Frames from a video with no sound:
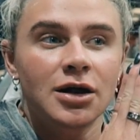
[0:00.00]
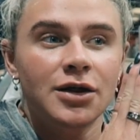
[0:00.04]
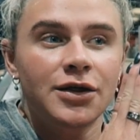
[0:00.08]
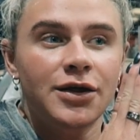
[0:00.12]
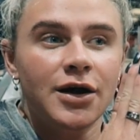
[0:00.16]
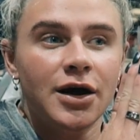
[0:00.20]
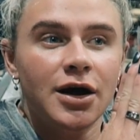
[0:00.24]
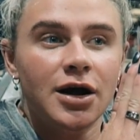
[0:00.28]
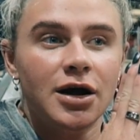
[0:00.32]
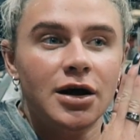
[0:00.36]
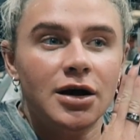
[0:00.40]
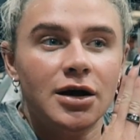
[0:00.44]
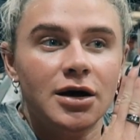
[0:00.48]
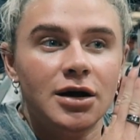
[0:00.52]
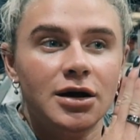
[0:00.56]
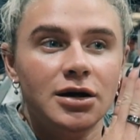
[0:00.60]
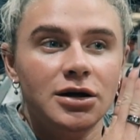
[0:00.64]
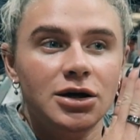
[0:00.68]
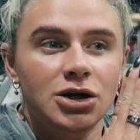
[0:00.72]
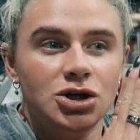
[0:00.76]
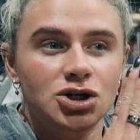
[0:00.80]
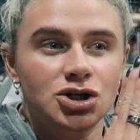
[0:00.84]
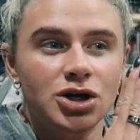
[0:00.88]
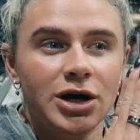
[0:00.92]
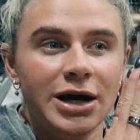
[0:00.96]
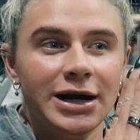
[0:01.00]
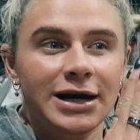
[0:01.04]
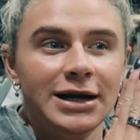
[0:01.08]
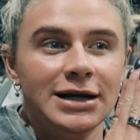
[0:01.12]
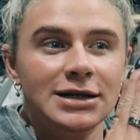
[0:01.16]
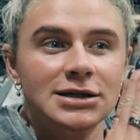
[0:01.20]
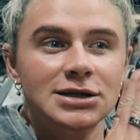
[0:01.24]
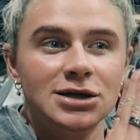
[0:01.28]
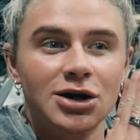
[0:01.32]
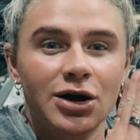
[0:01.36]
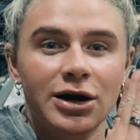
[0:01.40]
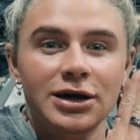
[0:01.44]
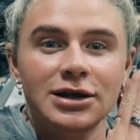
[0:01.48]
that your
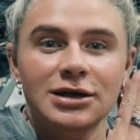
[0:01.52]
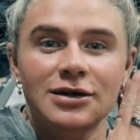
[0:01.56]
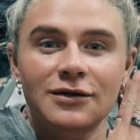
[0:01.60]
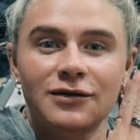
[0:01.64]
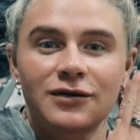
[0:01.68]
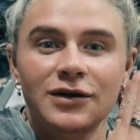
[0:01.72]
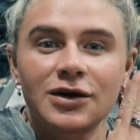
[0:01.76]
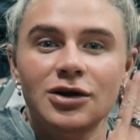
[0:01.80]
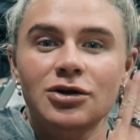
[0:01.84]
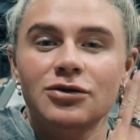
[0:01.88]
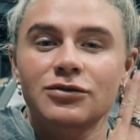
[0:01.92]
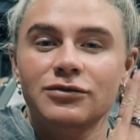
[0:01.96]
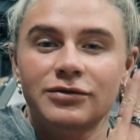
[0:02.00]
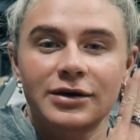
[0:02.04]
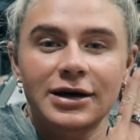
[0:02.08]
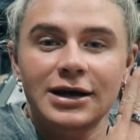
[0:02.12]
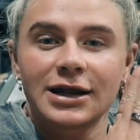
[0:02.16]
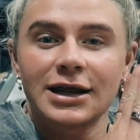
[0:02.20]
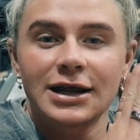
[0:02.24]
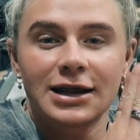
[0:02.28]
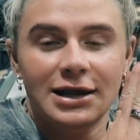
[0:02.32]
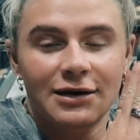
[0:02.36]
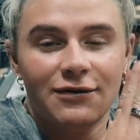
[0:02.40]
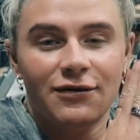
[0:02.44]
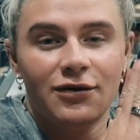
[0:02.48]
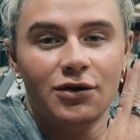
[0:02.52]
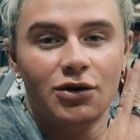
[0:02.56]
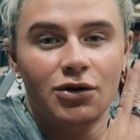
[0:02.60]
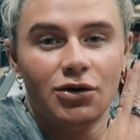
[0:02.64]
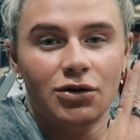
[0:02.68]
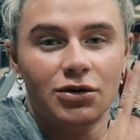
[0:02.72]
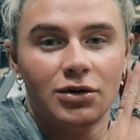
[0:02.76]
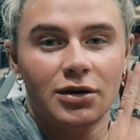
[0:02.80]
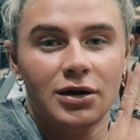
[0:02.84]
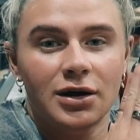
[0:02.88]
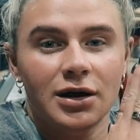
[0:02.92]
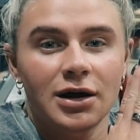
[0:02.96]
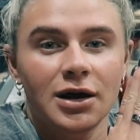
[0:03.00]
training is going to feel really
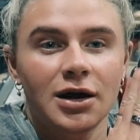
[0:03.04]
difficult.